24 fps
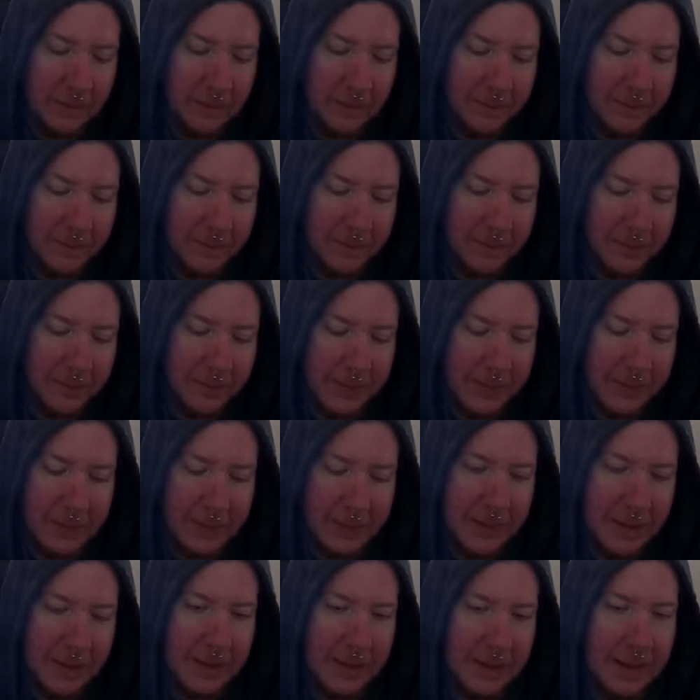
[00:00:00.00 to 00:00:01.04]
Then I
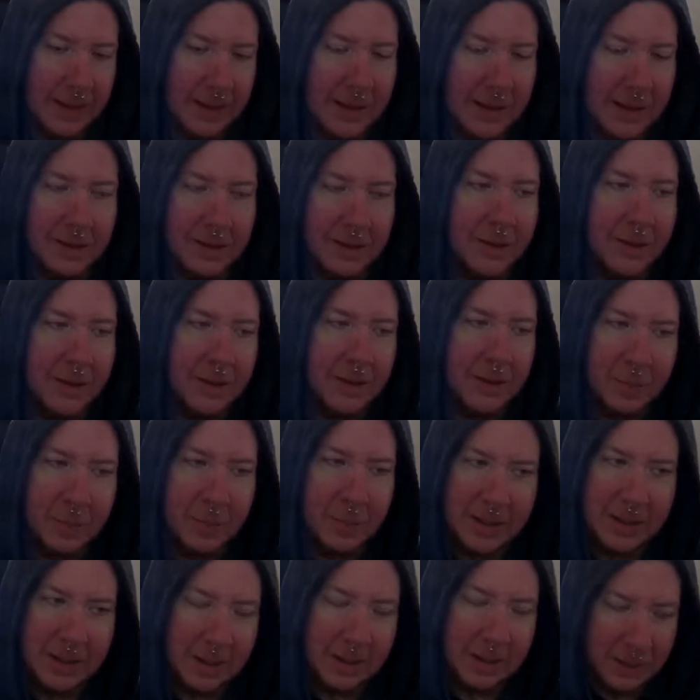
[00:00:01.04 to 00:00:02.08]
had another plan, which
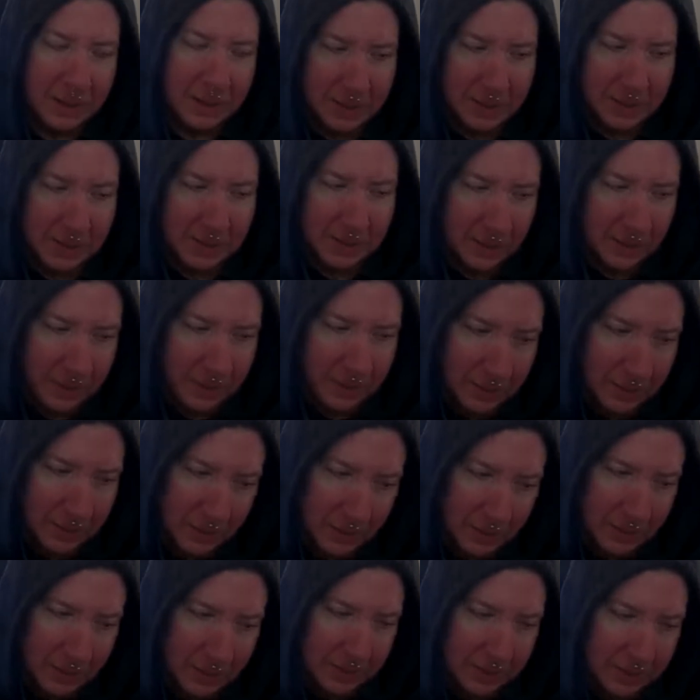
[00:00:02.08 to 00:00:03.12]
I'm not going to go into
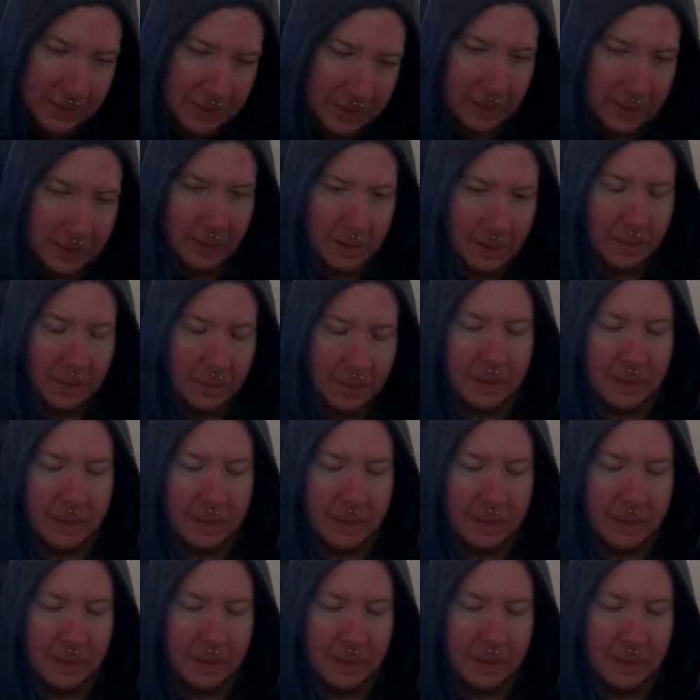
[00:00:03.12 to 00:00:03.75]
detail about.